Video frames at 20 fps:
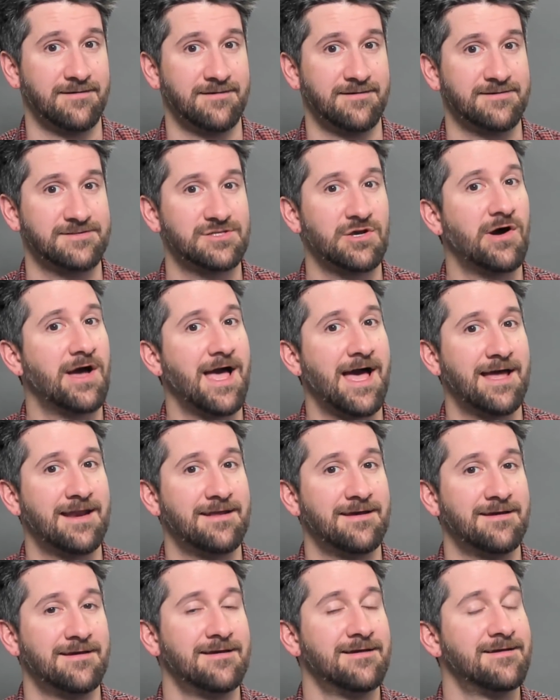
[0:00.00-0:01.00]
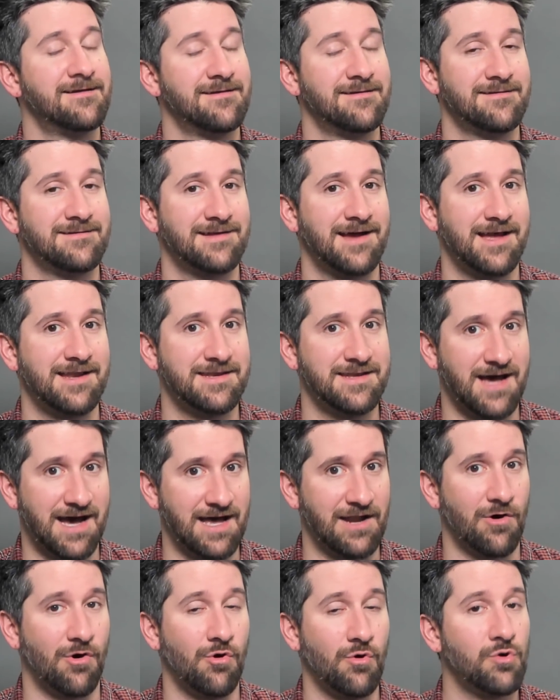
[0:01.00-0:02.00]
So I had a
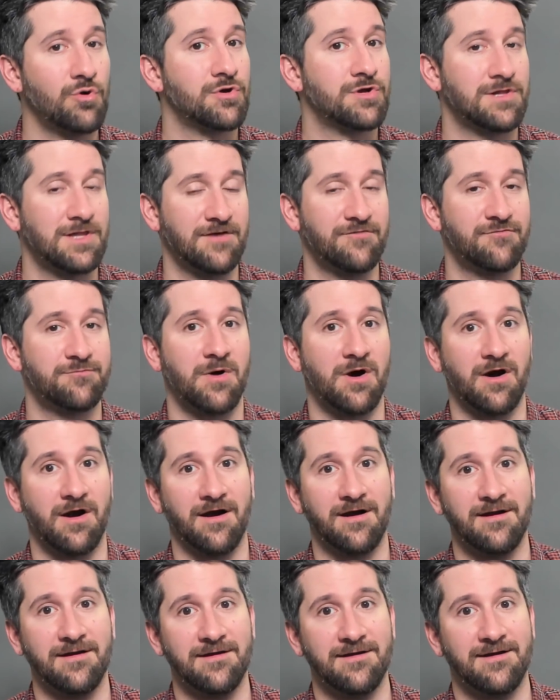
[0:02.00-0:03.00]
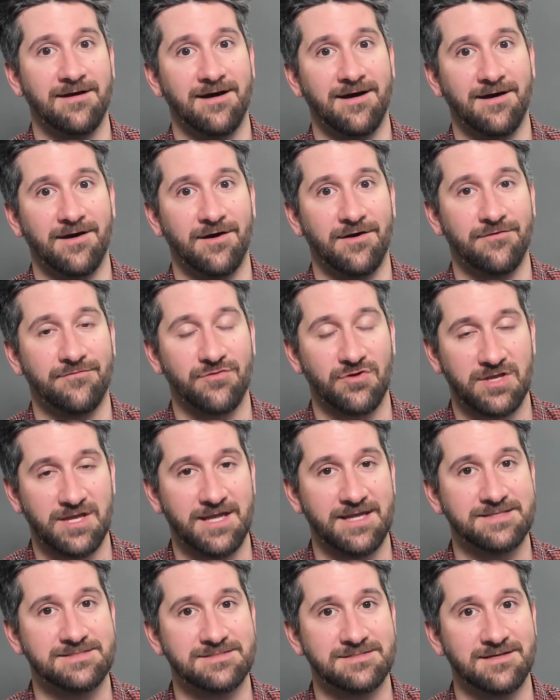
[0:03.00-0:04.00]
not whole Clif bar uh, for
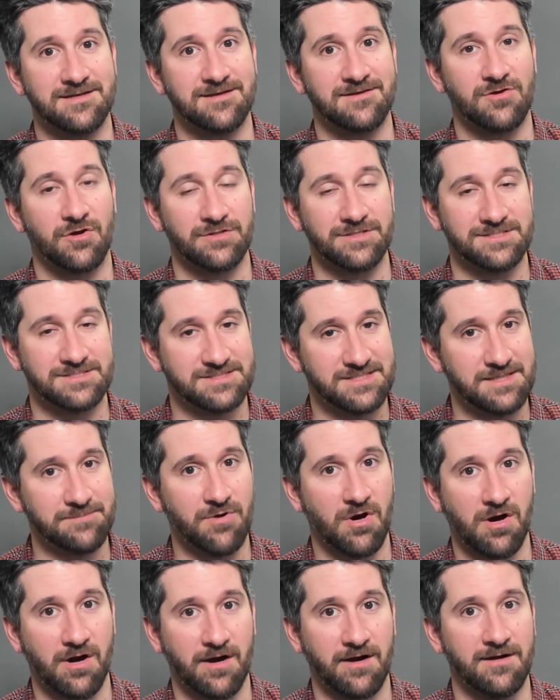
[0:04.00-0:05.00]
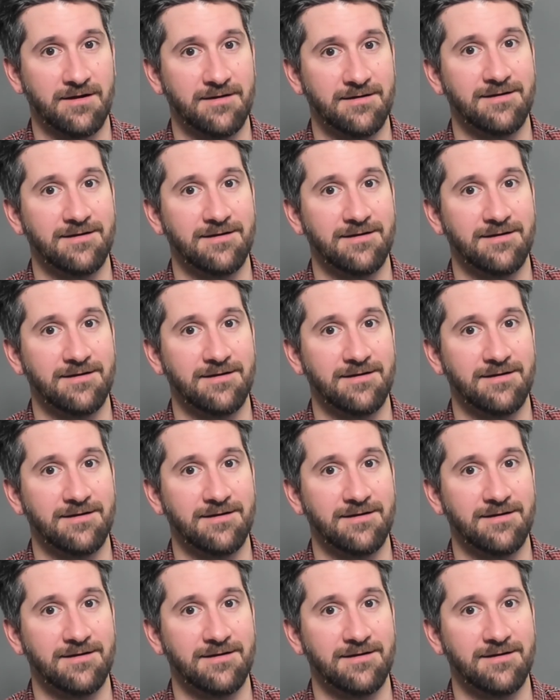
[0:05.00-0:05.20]
kids called the Z bar